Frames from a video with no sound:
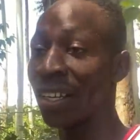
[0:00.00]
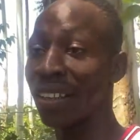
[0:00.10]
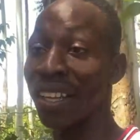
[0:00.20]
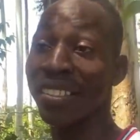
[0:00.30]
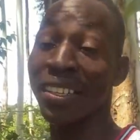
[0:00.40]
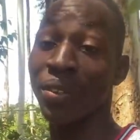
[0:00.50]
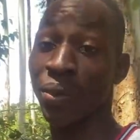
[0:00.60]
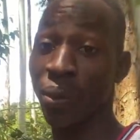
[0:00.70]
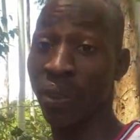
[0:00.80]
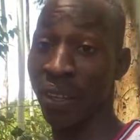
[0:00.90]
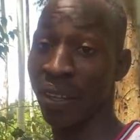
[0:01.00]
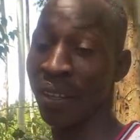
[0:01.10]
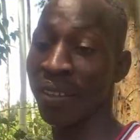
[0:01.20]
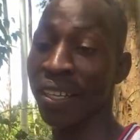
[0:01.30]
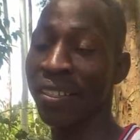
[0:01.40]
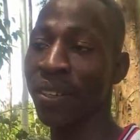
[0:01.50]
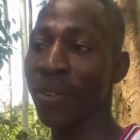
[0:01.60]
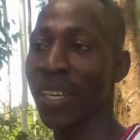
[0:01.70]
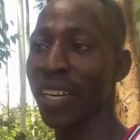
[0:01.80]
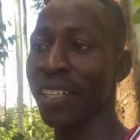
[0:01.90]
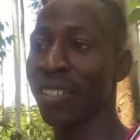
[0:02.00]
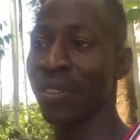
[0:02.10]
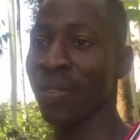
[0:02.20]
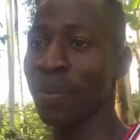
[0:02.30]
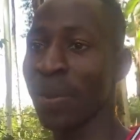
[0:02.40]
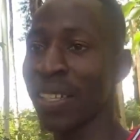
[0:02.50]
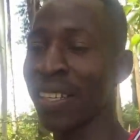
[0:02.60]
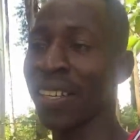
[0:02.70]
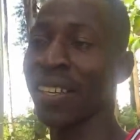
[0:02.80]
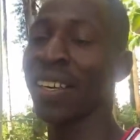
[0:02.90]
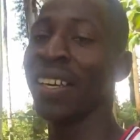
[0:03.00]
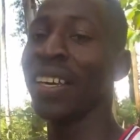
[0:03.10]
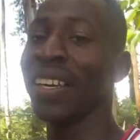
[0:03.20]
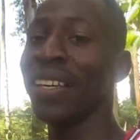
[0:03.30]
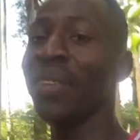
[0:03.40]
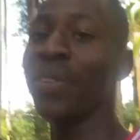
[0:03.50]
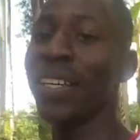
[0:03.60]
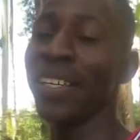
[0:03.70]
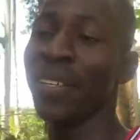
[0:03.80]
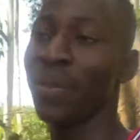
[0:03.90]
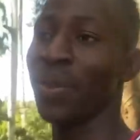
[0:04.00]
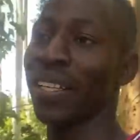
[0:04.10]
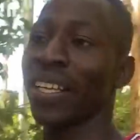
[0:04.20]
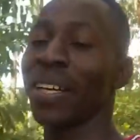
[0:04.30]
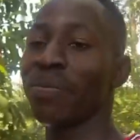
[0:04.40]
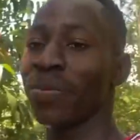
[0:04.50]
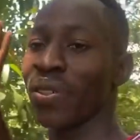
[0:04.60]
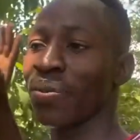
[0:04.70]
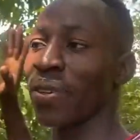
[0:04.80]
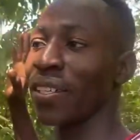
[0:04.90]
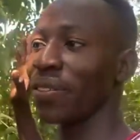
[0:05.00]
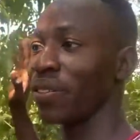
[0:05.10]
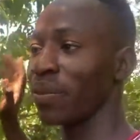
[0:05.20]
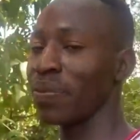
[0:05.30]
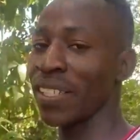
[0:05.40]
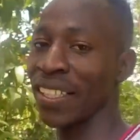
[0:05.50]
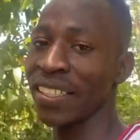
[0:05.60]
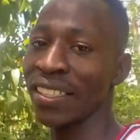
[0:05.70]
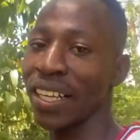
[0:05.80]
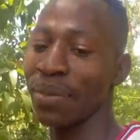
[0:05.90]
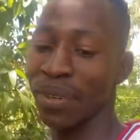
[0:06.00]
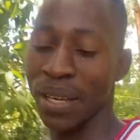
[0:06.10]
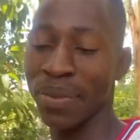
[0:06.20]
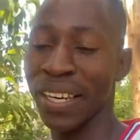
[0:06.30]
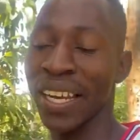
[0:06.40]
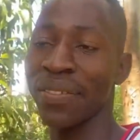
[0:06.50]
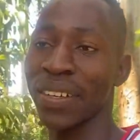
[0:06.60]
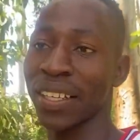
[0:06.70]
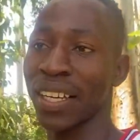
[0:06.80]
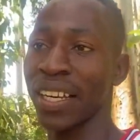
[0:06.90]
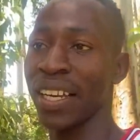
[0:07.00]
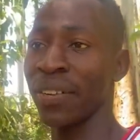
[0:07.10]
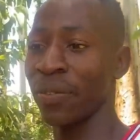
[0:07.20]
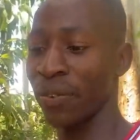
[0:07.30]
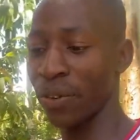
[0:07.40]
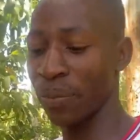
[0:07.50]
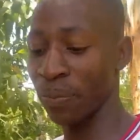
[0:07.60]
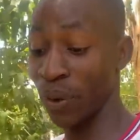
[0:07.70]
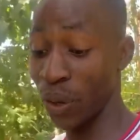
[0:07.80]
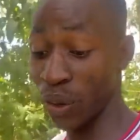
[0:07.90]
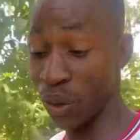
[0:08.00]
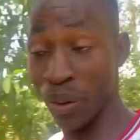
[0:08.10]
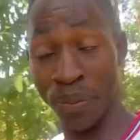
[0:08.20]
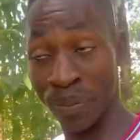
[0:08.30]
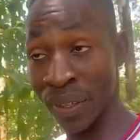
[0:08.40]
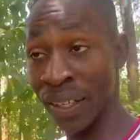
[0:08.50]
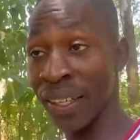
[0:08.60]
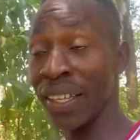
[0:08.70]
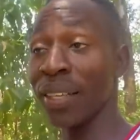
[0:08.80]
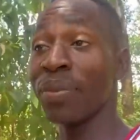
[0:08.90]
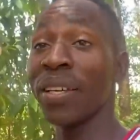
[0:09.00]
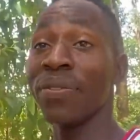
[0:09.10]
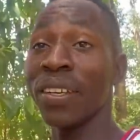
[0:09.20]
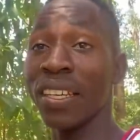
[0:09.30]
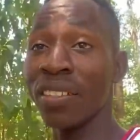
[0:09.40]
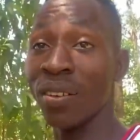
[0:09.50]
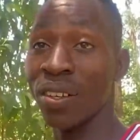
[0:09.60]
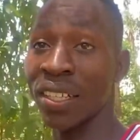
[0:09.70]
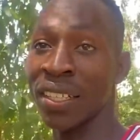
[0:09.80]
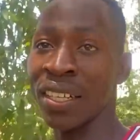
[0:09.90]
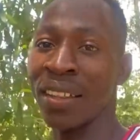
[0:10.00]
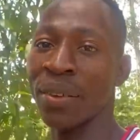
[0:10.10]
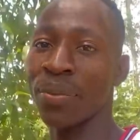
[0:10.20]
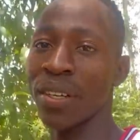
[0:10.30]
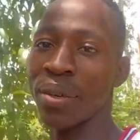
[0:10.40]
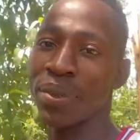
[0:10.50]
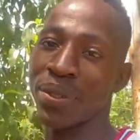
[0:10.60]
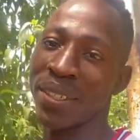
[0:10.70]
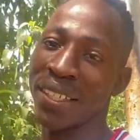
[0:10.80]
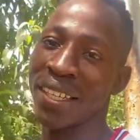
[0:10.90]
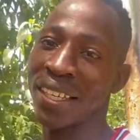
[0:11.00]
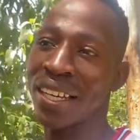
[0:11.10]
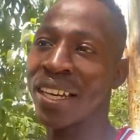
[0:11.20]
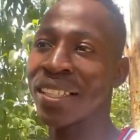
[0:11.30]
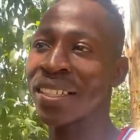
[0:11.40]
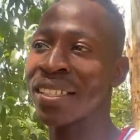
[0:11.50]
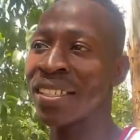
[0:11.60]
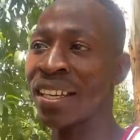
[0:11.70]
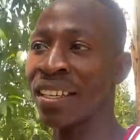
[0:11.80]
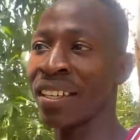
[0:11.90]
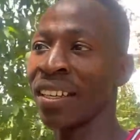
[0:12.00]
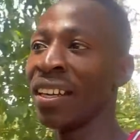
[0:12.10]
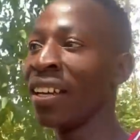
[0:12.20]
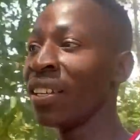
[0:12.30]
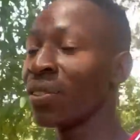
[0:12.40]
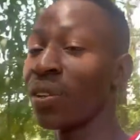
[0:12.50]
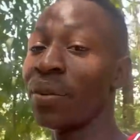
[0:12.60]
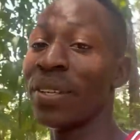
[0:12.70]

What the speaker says: that's the truth, that's the reality of the matter. Anyway, welcome to my YouTube channel. I'm coming live and clear from home in my village located at the border between Kenya and Tanzania. So I'm